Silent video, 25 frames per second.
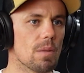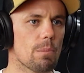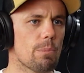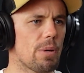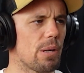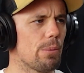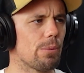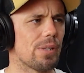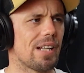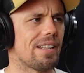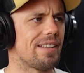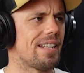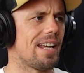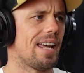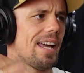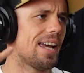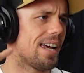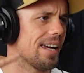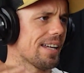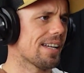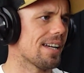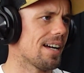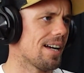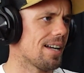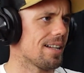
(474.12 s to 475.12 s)
people had the
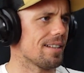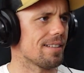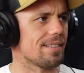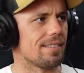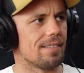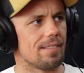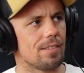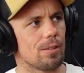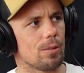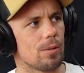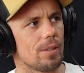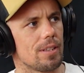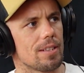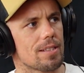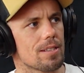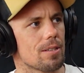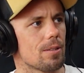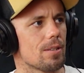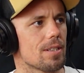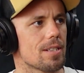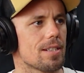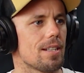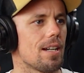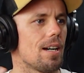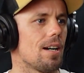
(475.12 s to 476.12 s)
haircut and all this
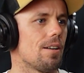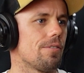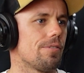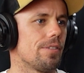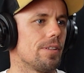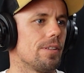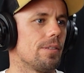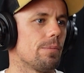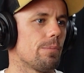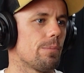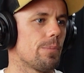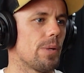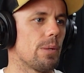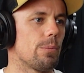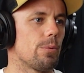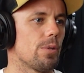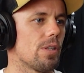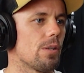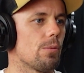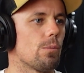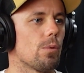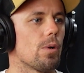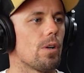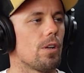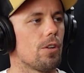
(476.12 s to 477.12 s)
sort of stuff, and people
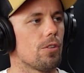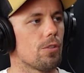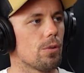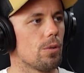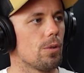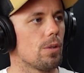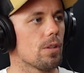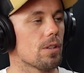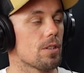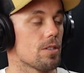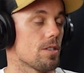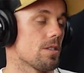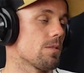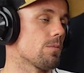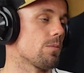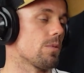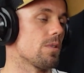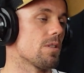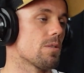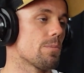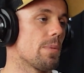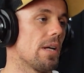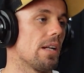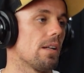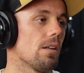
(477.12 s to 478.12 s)
didn't want to do it because
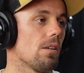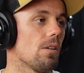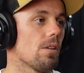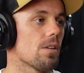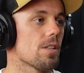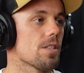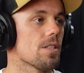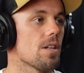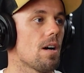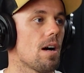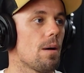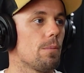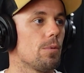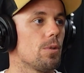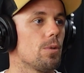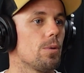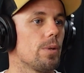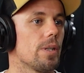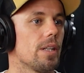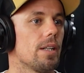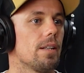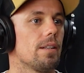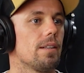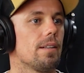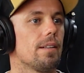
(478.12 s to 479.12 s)
we spent a lot of time
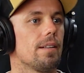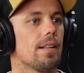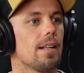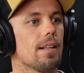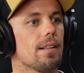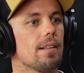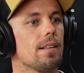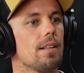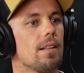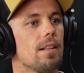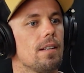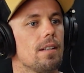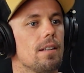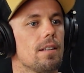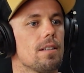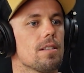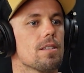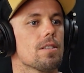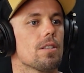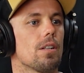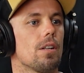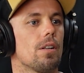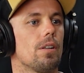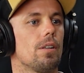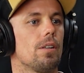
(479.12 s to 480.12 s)
doing it and that.
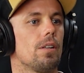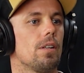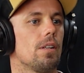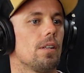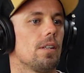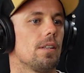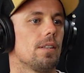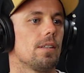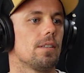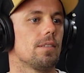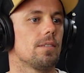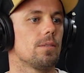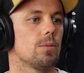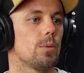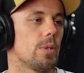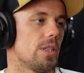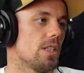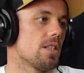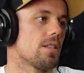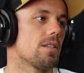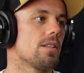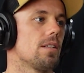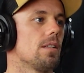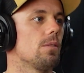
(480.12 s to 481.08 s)
So we just